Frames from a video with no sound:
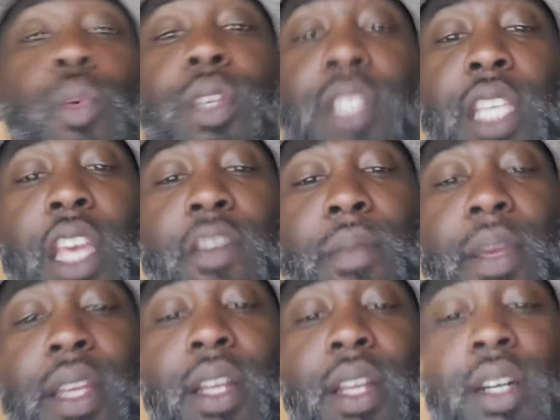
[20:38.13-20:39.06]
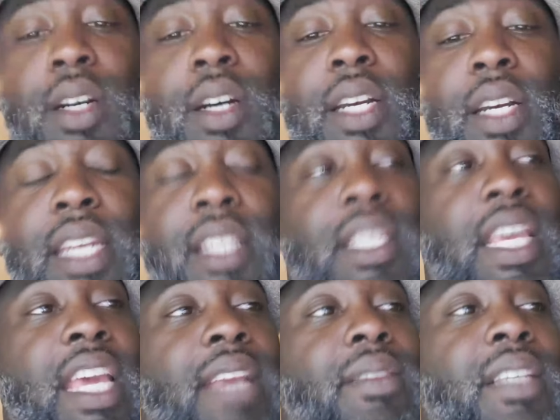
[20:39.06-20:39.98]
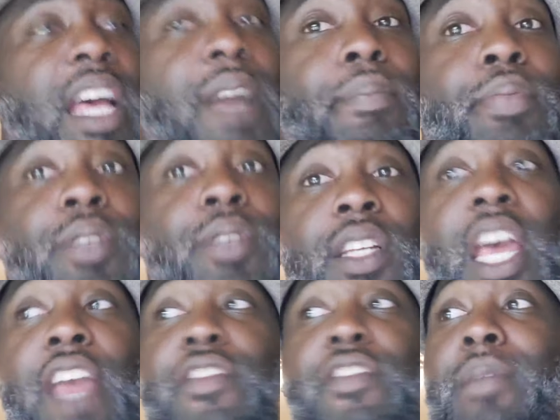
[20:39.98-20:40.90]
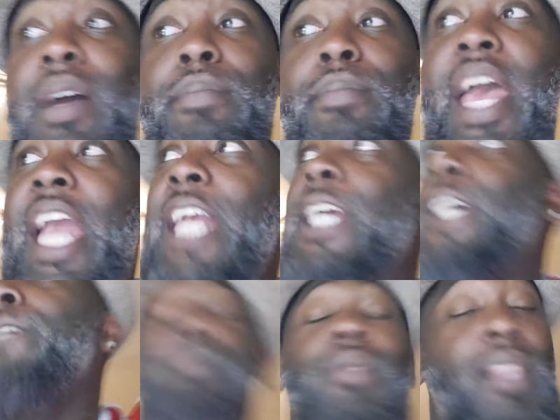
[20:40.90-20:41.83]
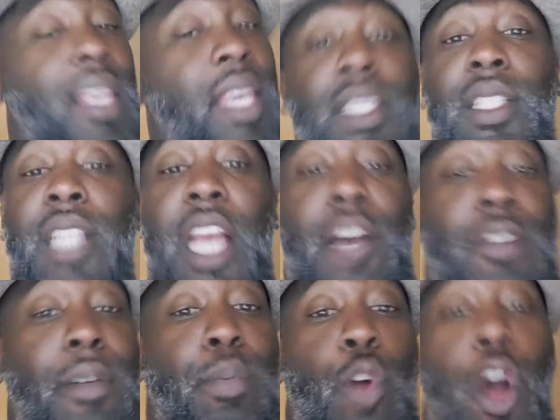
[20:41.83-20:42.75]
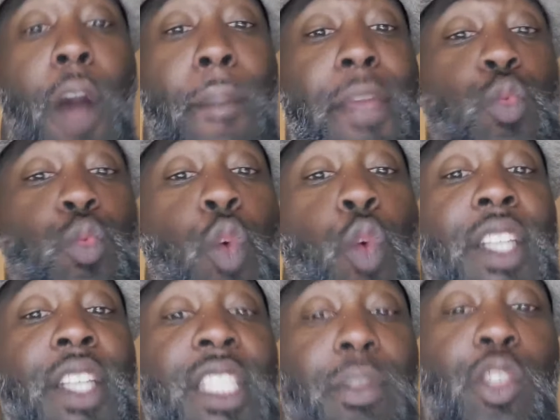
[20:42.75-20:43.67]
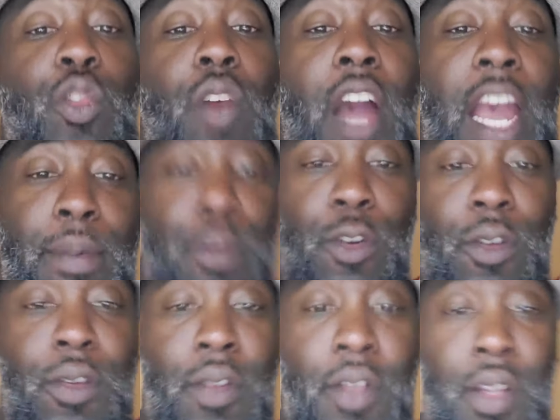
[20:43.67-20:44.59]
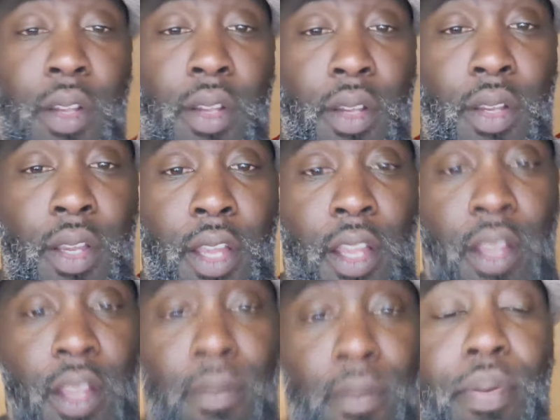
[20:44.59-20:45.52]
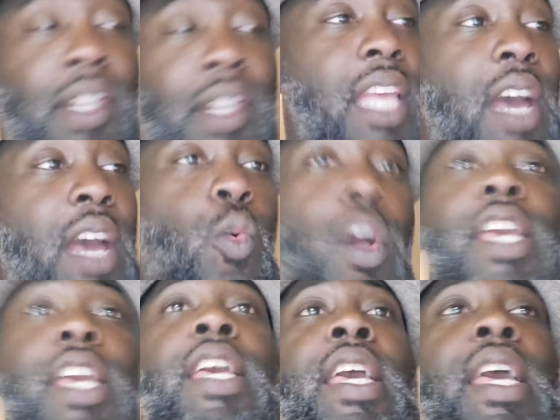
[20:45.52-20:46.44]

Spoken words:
was giving me the hug at the same time putting a knife in my back. He's never brought me one subscriber. Put it that way.